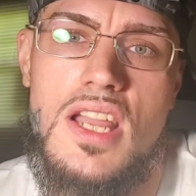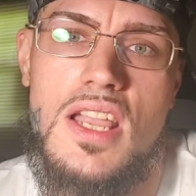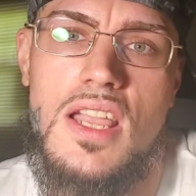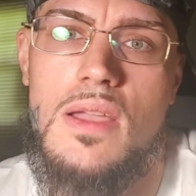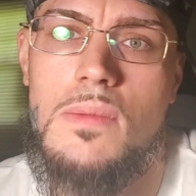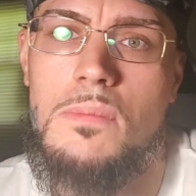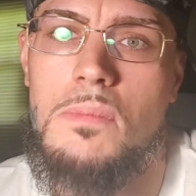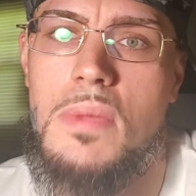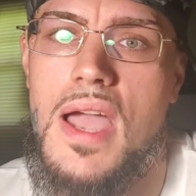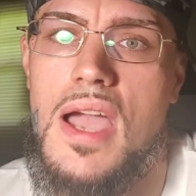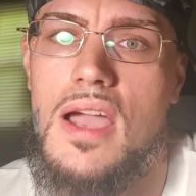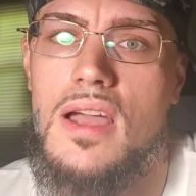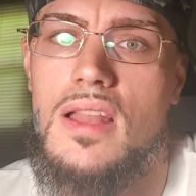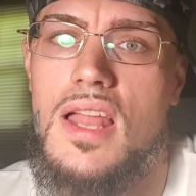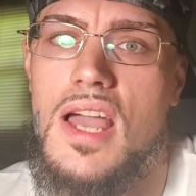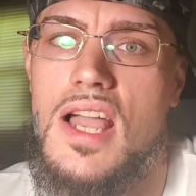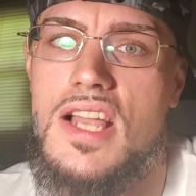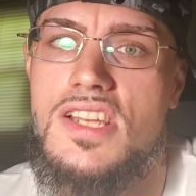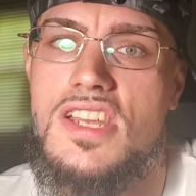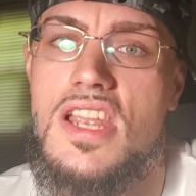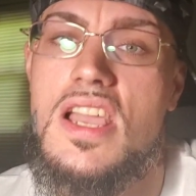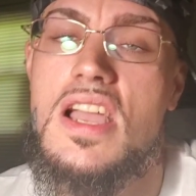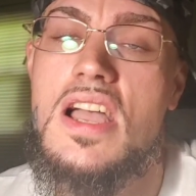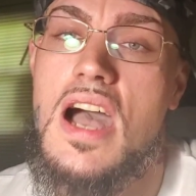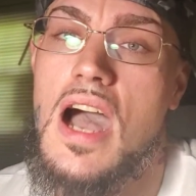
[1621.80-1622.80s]
I get
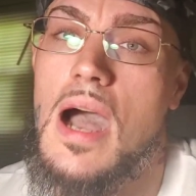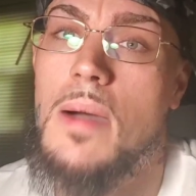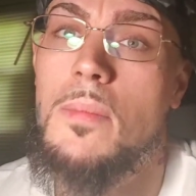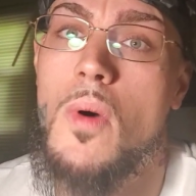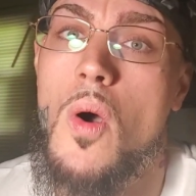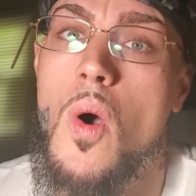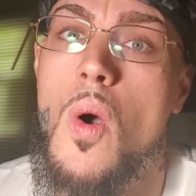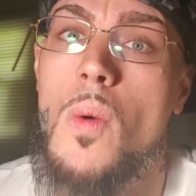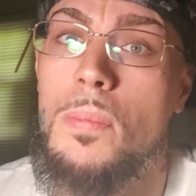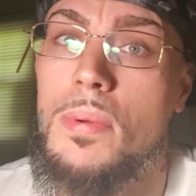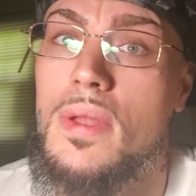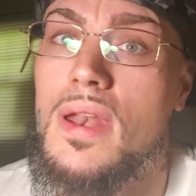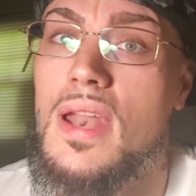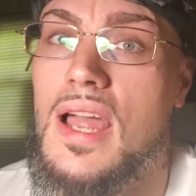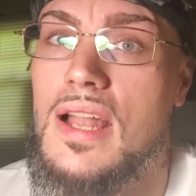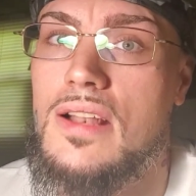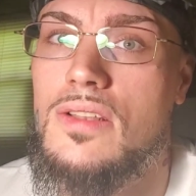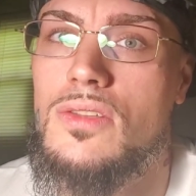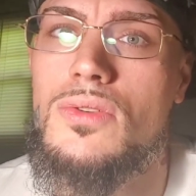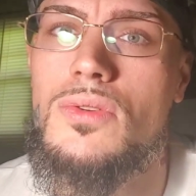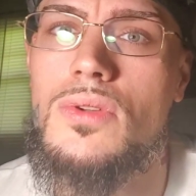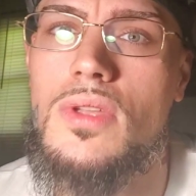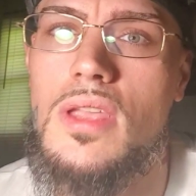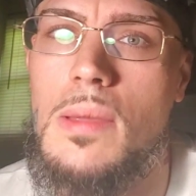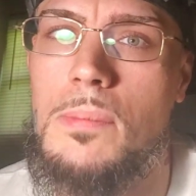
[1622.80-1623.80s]
backlash. I'm hoping I
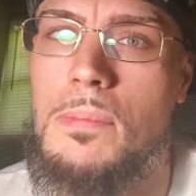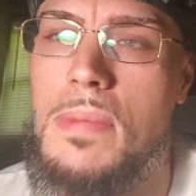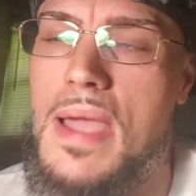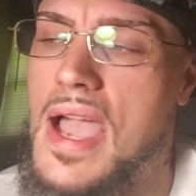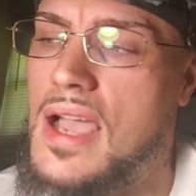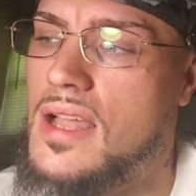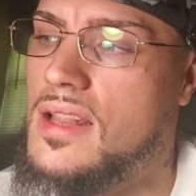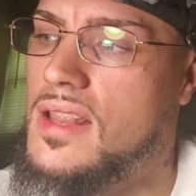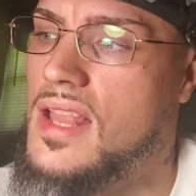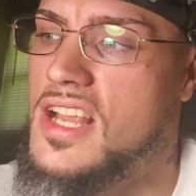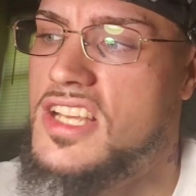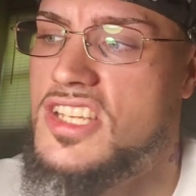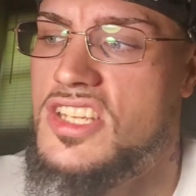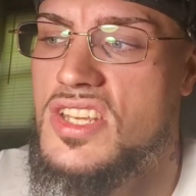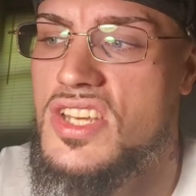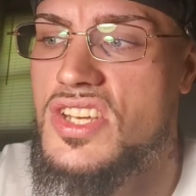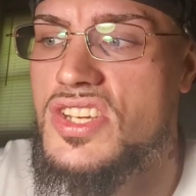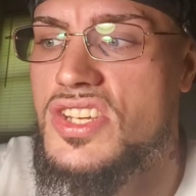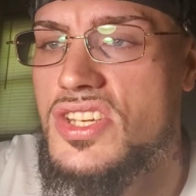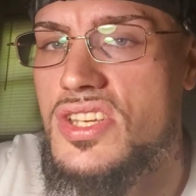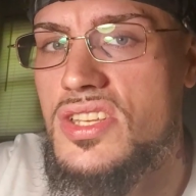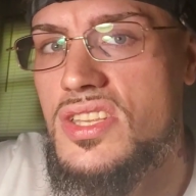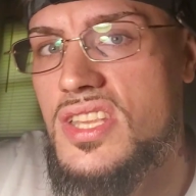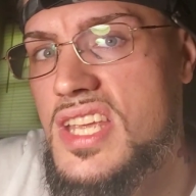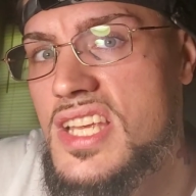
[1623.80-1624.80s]
do get backlash.
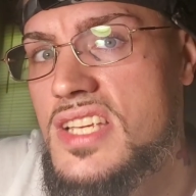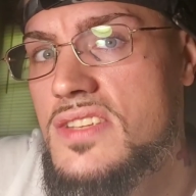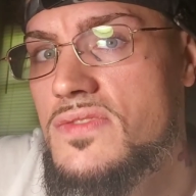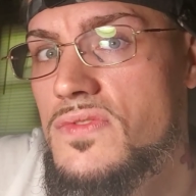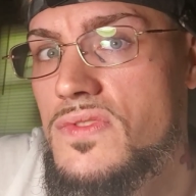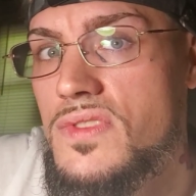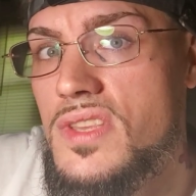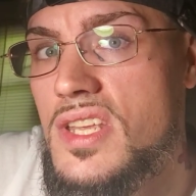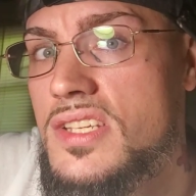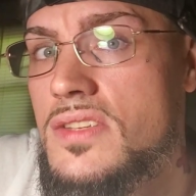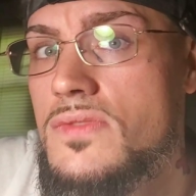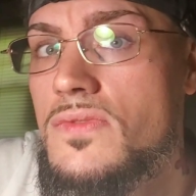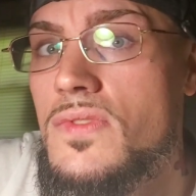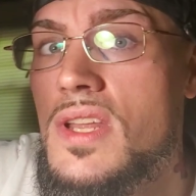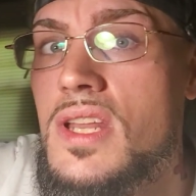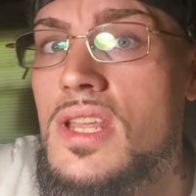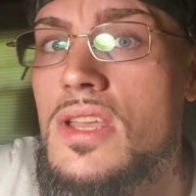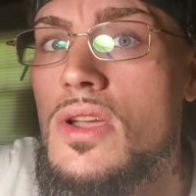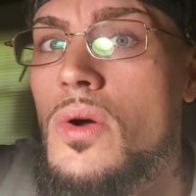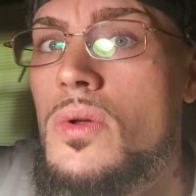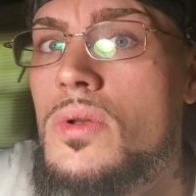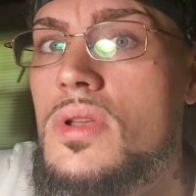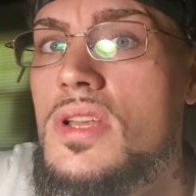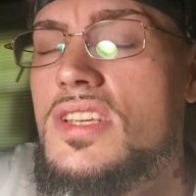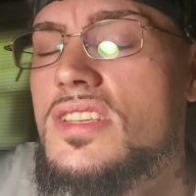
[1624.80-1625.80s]
This
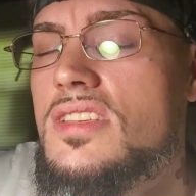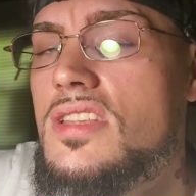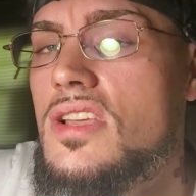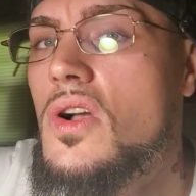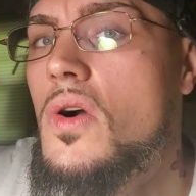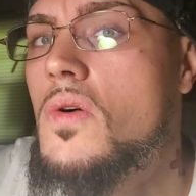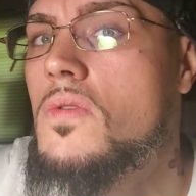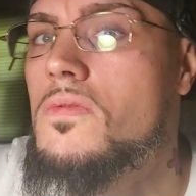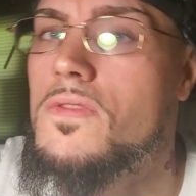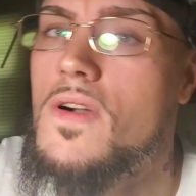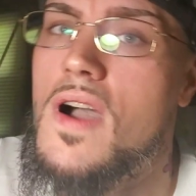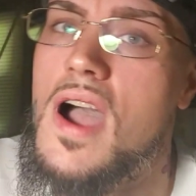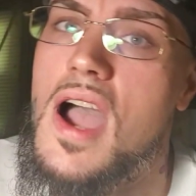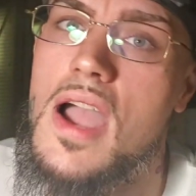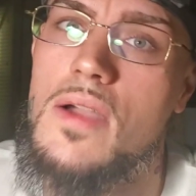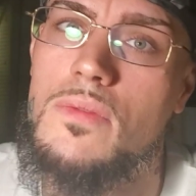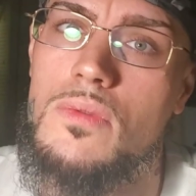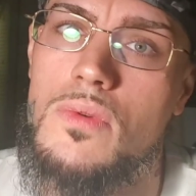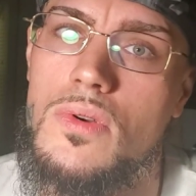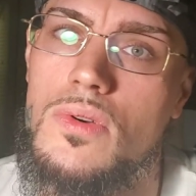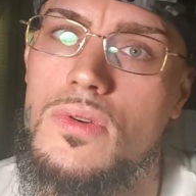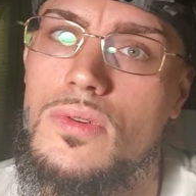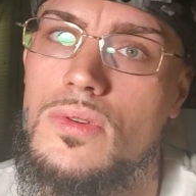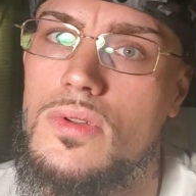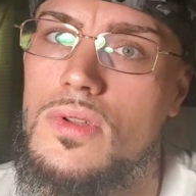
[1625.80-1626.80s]
video needs to go
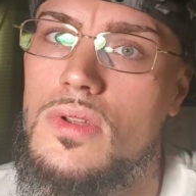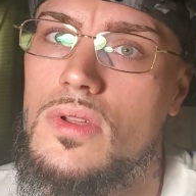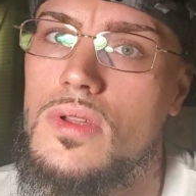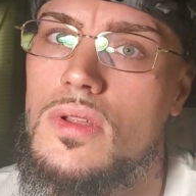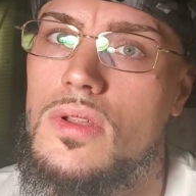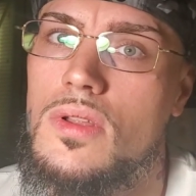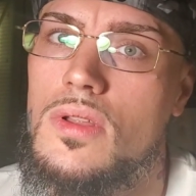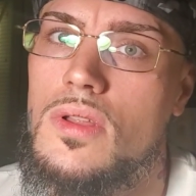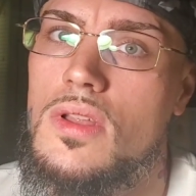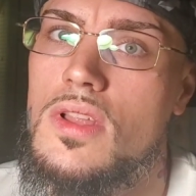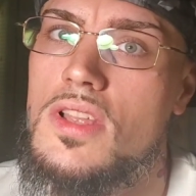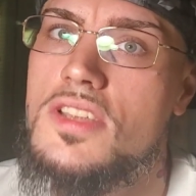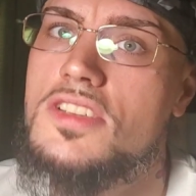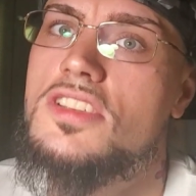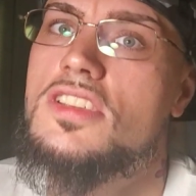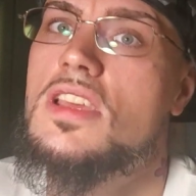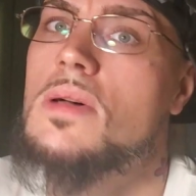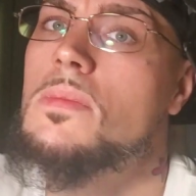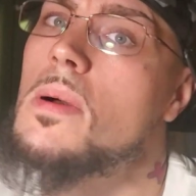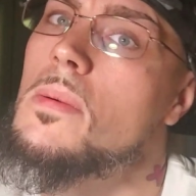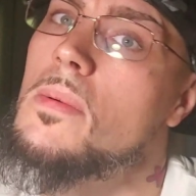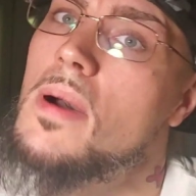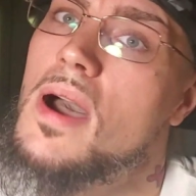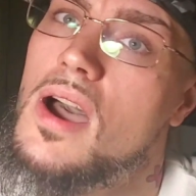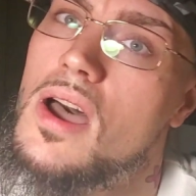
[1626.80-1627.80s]
viral.
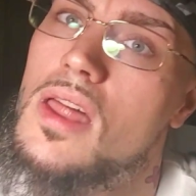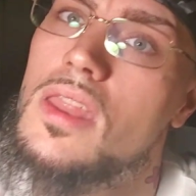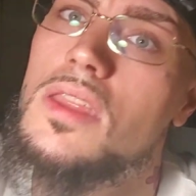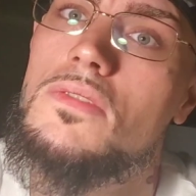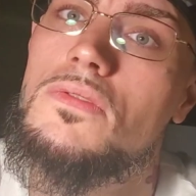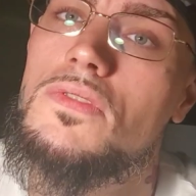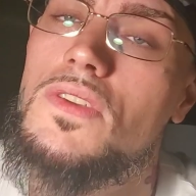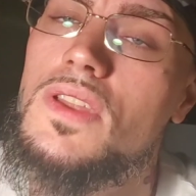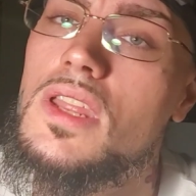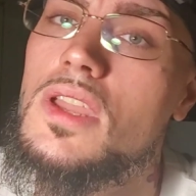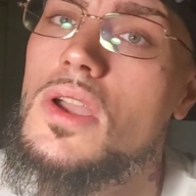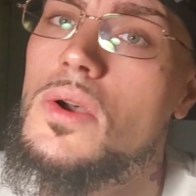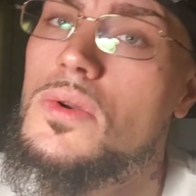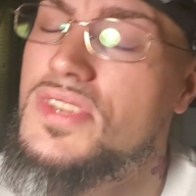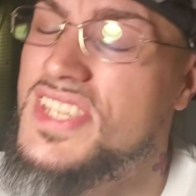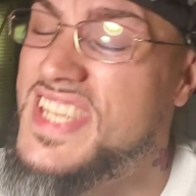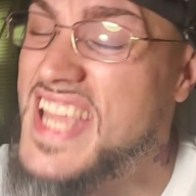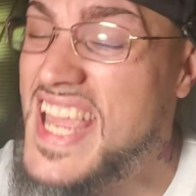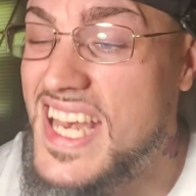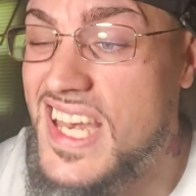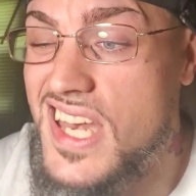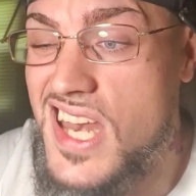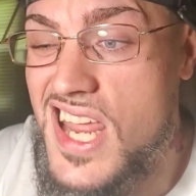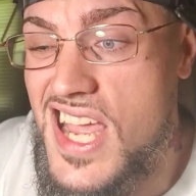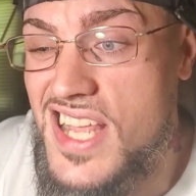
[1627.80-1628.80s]
Some of my other videos,
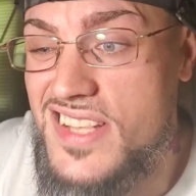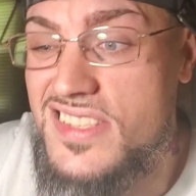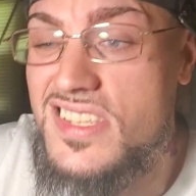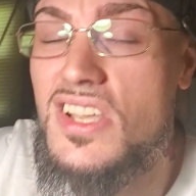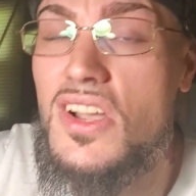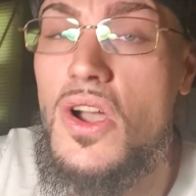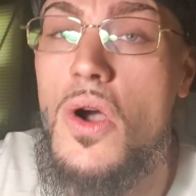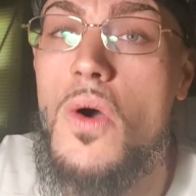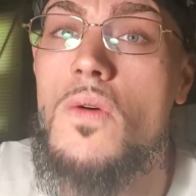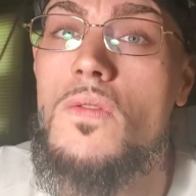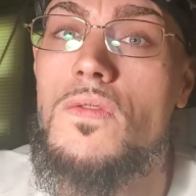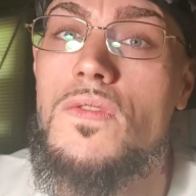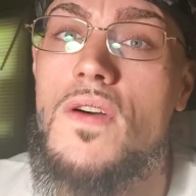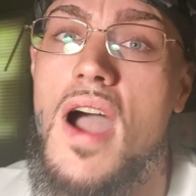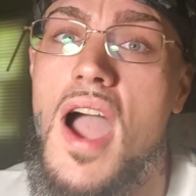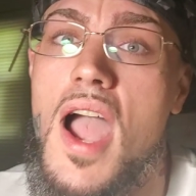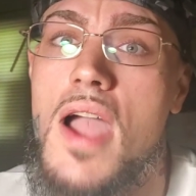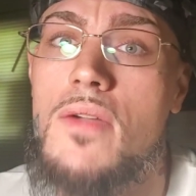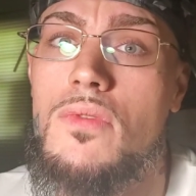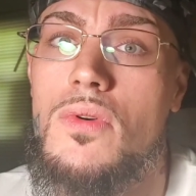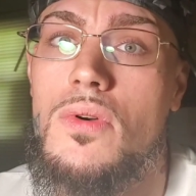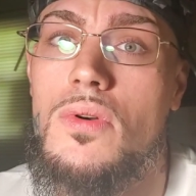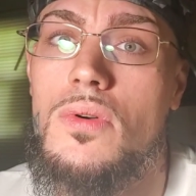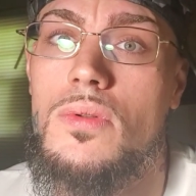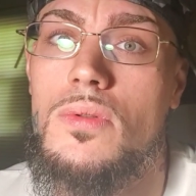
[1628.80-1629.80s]
they need to go
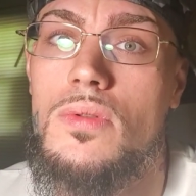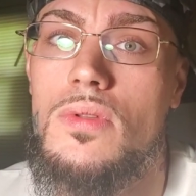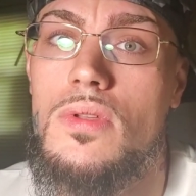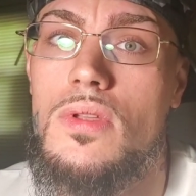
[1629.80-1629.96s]
viral,